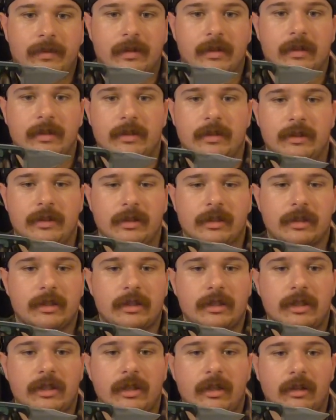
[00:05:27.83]

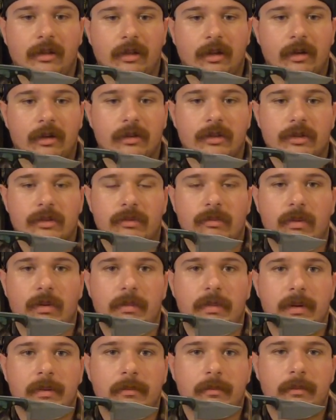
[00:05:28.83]
because you get a long
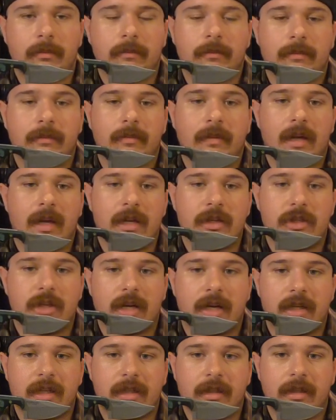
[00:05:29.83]
sweeping edge
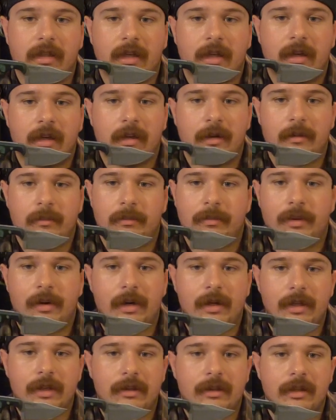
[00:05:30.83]
on it.
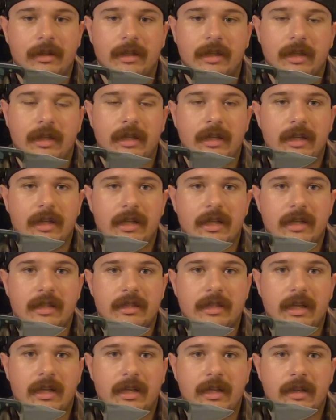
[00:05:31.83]
But you can get it
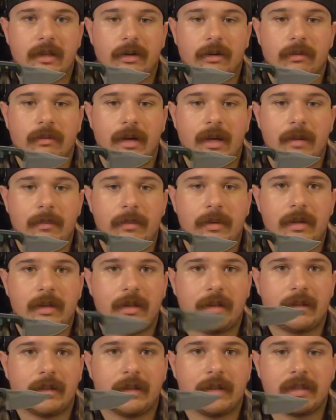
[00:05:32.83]
as a
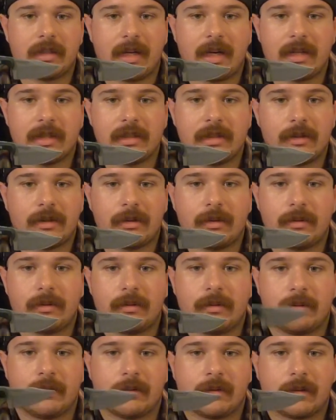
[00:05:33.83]
karambit, a
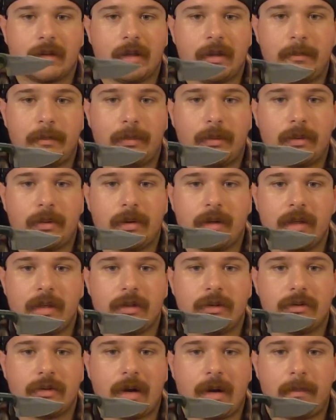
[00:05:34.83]
tanto, clip
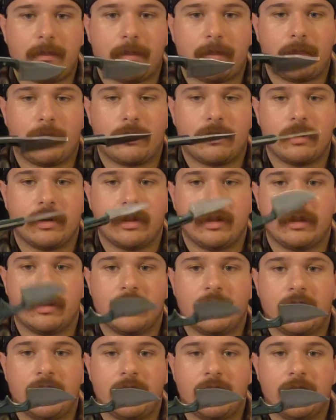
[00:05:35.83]
point, drop point,
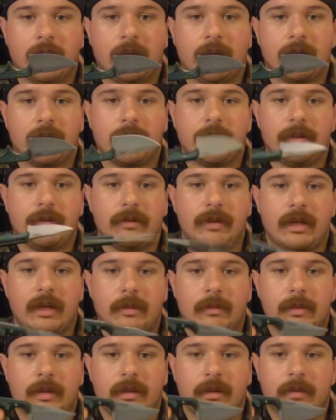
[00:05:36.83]
you
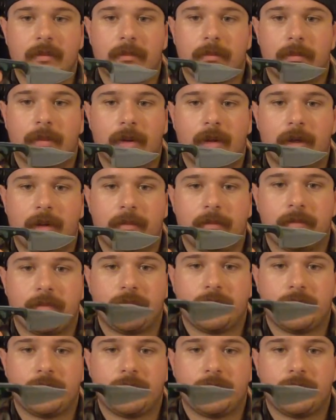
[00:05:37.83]
name it. But